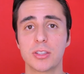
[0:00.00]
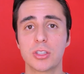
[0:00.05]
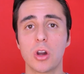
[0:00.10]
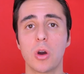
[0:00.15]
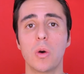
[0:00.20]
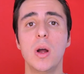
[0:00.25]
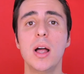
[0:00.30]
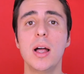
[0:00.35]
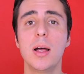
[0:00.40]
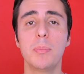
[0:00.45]

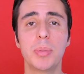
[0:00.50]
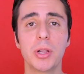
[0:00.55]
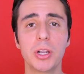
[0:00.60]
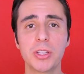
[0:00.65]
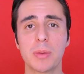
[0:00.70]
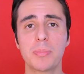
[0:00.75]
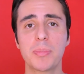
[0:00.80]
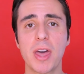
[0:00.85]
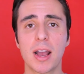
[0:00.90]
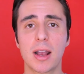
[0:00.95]
So
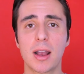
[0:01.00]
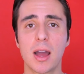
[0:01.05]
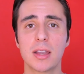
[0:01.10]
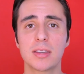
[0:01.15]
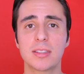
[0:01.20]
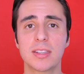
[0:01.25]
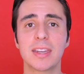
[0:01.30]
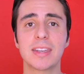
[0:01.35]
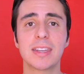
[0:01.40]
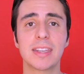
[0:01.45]
build up that
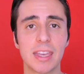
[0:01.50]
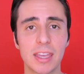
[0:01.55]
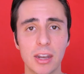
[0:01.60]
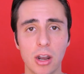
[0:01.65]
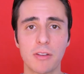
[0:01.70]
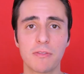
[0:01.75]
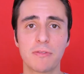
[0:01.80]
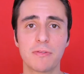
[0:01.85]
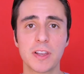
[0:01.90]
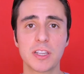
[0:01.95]
content, get
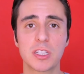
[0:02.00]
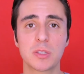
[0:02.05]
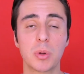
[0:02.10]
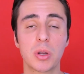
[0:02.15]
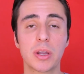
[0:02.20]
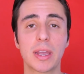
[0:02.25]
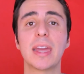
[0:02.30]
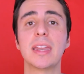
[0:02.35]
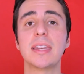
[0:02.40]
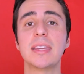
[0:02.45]
on
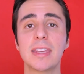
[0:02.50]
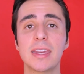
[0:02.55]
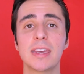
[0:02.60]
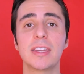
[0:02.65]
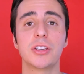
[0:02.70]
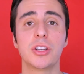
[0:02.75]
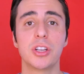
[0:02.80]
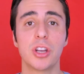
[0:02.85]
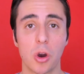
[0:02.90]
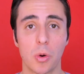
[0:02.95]
Facebook and
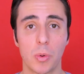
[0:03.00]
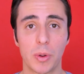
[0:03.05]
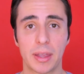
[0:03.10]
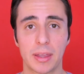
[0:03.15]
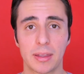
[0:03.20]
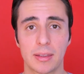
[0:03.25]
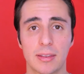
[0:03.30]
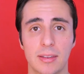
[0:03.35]
get going.